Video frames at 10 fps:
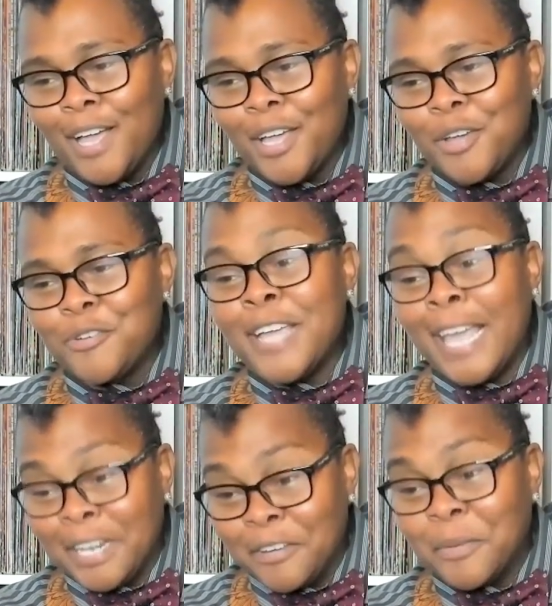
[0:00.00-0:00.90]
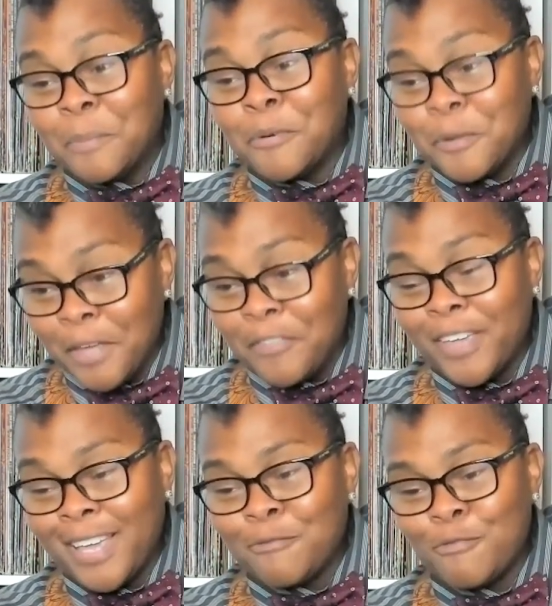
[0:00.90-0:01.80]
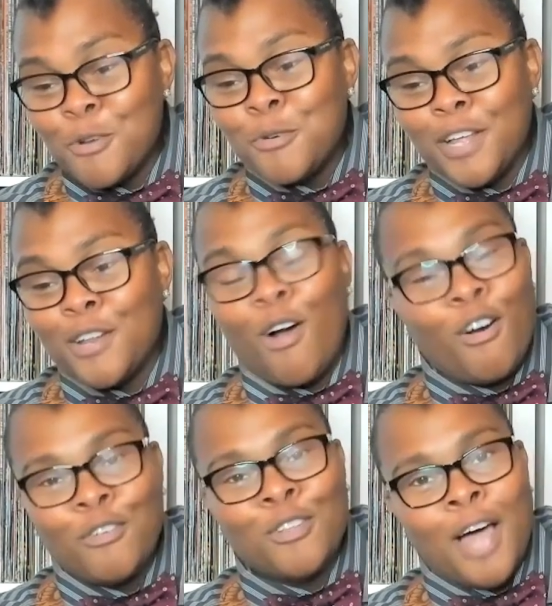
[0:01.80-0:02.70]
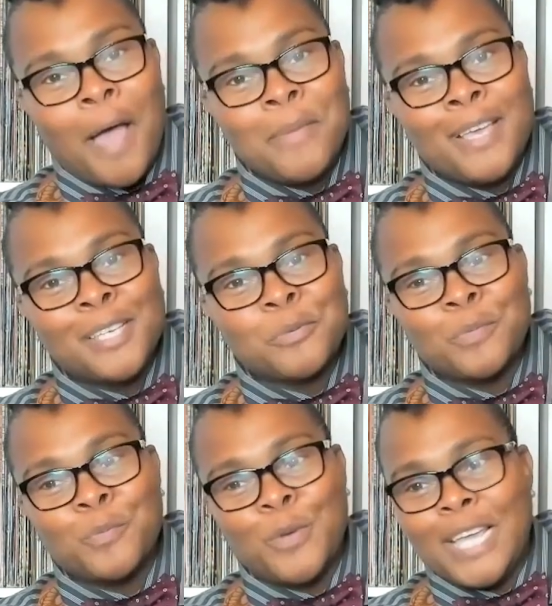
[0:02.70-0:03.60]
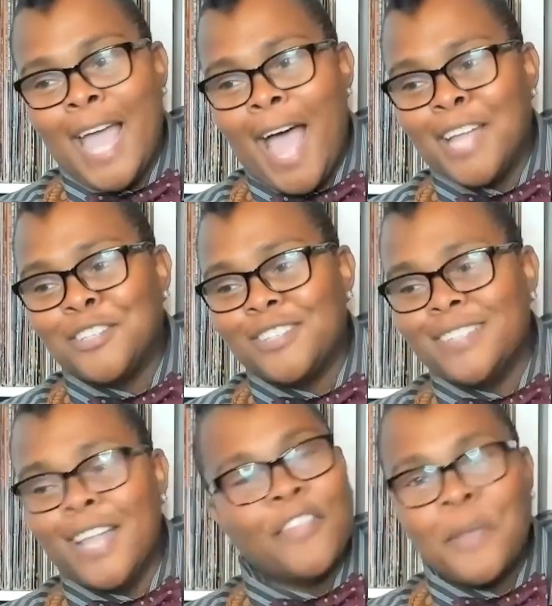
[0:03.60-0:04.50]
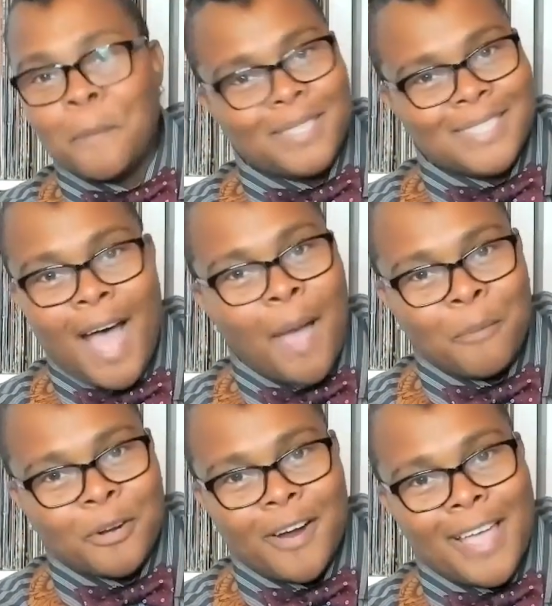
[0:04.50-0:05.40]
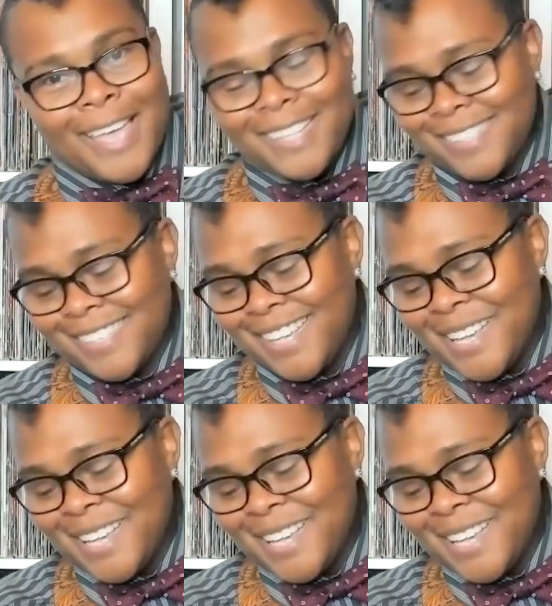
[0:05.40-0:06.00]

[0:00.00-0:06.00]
creative and prolific and wrote an awful lot because we had nothing but time on our hands.